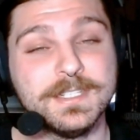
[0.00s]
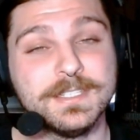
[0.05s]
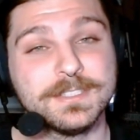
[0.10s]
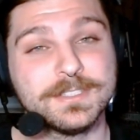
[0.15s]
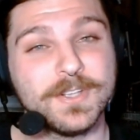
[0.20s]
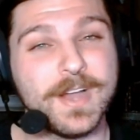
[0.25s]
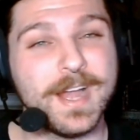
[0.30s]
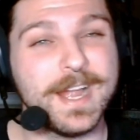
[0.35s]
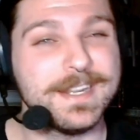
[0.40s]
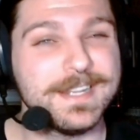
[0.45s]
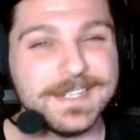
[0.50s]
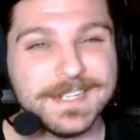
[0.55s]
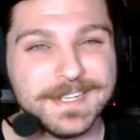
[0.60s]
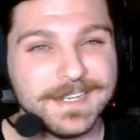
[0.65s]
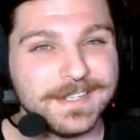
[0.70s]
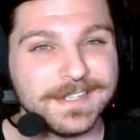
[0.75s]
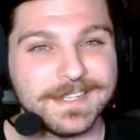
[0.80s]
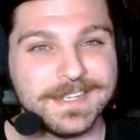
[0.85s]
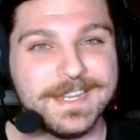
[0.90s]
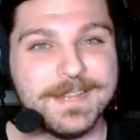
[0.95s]
So I
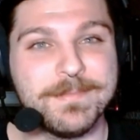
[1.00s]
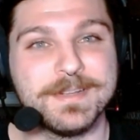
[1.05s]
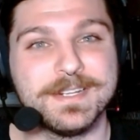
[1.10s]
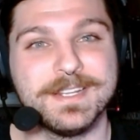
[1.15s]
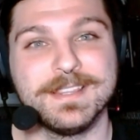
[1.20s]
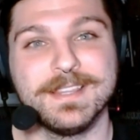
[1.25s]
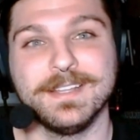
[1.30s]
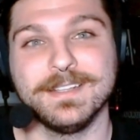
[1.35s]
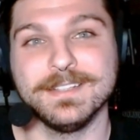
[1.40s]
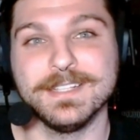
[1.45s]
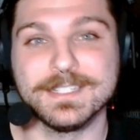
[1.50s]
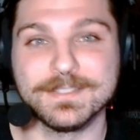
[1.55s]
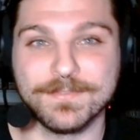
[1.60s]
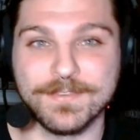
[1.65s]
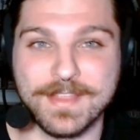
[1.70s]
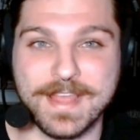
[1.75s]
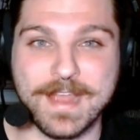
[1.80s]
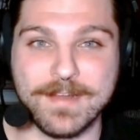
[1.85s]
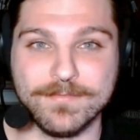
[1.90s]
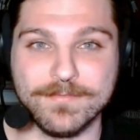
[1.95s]
didn't keep it in the list for
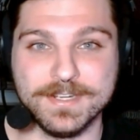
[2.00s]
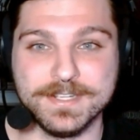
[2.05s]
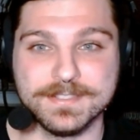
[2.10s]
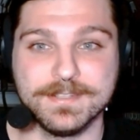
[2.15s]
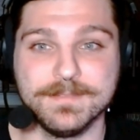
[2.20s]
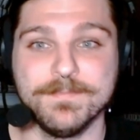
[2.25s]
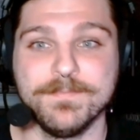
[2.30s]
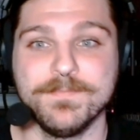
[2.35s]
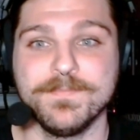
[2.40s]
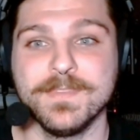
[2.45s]
that reason.